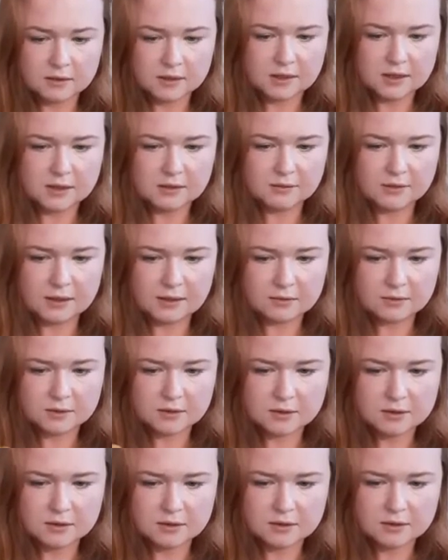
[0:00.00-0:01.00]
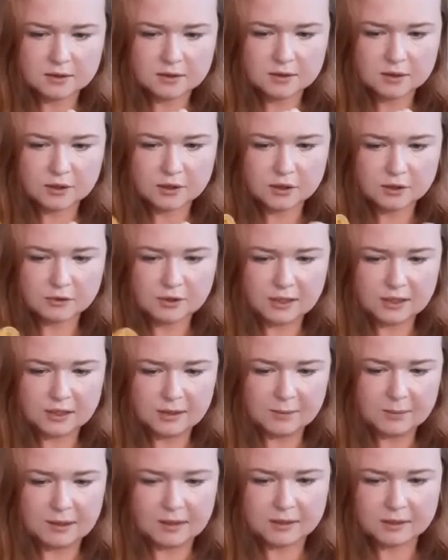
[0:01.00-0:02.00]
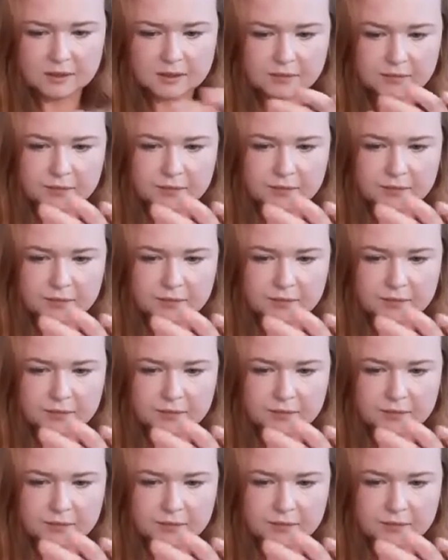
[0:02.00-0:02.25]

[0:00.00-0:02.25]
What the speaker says: it round to secure it at the back.